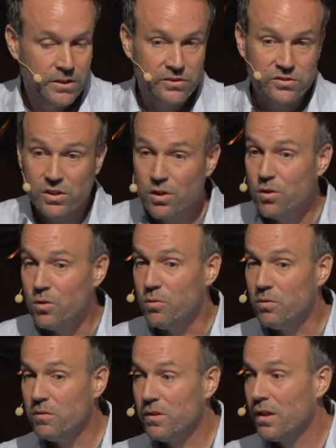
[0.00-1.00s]

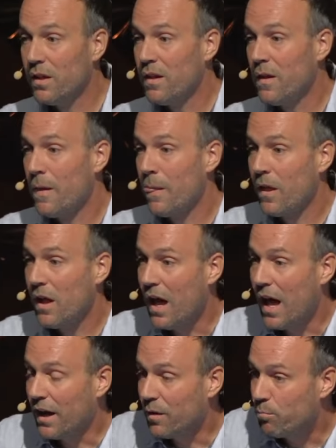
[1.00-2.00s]
So
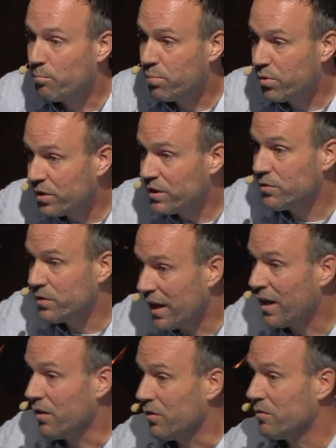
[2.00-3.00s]
I put you
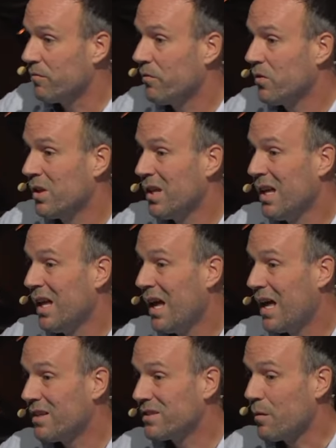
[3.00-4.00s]
down.
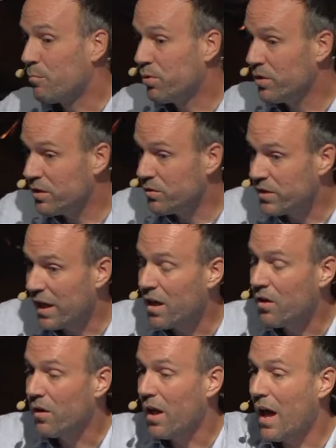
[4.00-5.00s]
And as I put you
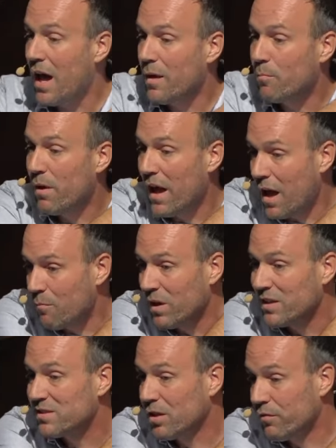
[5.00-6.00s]
down, I pat
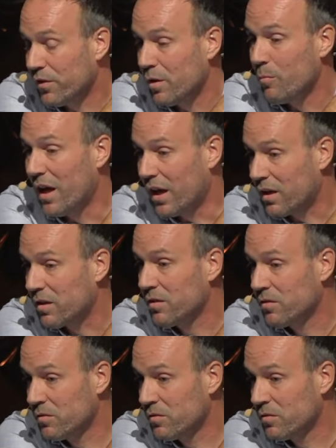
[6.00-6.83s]
myself on the back.